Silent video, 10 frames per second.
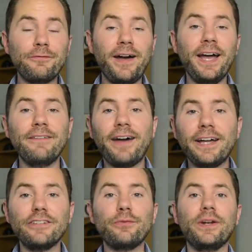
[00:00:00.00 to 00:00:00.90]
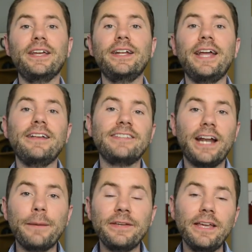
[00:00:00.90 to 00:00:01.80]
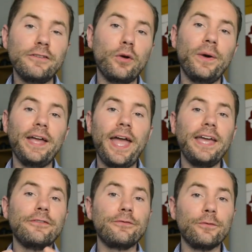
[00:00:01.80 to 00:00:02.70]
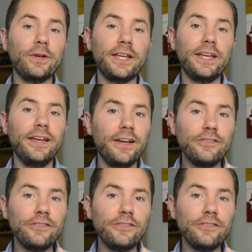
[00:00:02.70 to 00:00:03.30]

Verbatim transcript: 5, I just want to announce that I'll be giving away a free